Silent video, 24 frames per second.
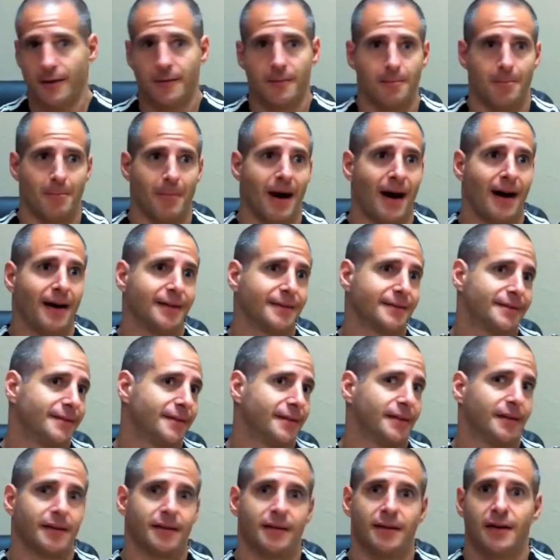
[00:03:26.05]

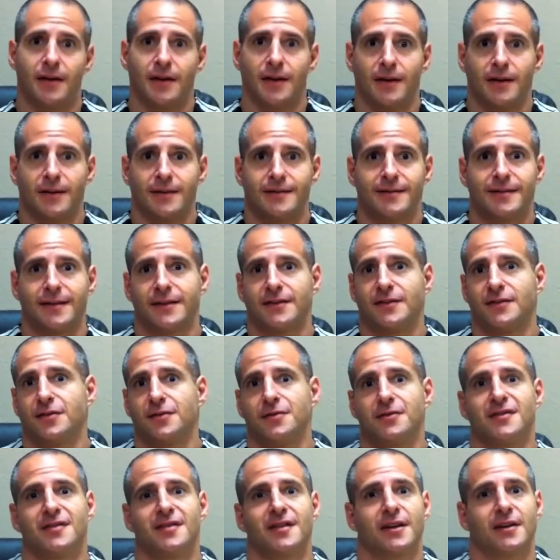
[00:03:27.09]
Mazda
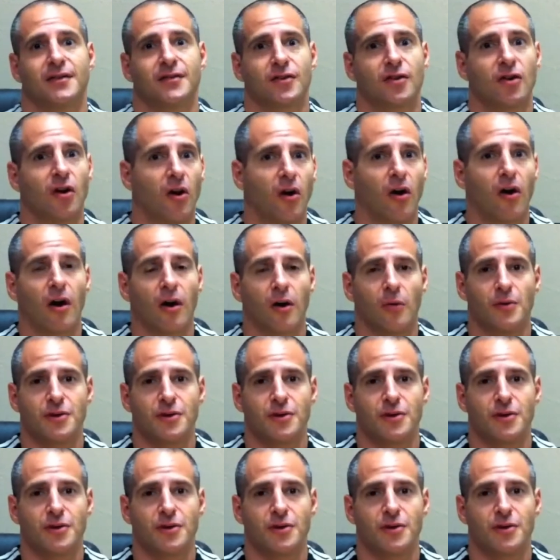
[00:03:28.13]
626 car,